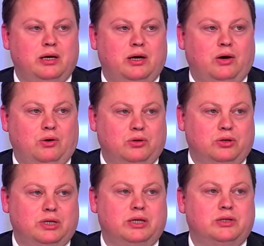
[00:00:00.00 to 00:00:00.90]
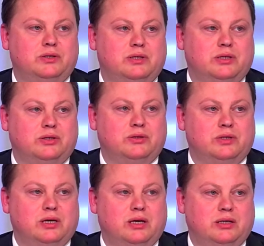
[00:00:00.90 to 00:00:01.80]
on contentious
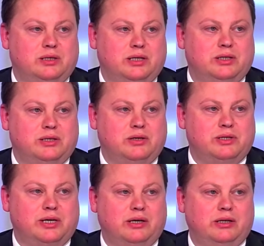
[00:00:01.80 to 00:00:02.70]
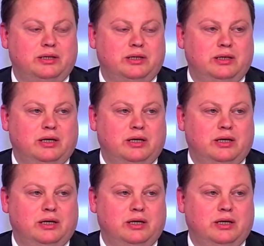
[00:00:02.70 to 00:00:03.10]
issues uh, such as austerity.